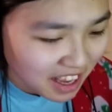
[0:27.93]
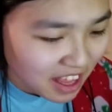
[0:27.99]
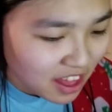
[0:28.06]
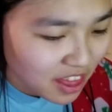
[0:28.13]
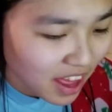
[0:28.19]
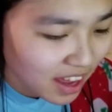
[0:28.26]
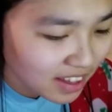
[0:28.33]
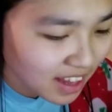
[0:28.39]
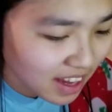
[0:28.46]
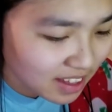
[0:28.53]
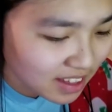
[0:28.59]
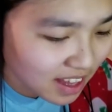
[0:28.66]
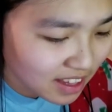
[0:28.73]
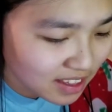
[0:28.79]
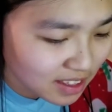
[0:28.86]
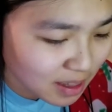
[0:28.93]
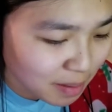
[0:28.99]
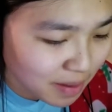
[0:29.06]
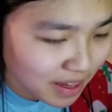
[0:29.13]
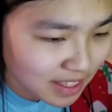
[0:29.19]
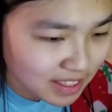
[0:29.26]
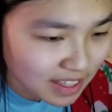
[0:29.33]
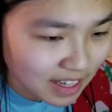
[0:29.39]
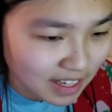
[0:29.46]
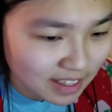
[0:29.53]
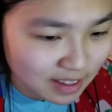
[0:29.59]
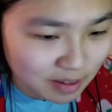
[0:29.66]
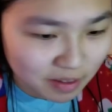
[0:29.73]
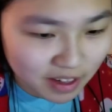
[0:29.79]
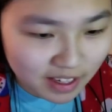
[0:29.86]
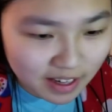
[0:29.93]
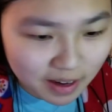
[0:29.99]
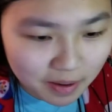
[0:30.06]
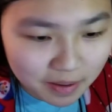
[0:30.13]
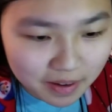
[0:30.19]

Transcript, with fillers: That, that, that's the best I could do right now.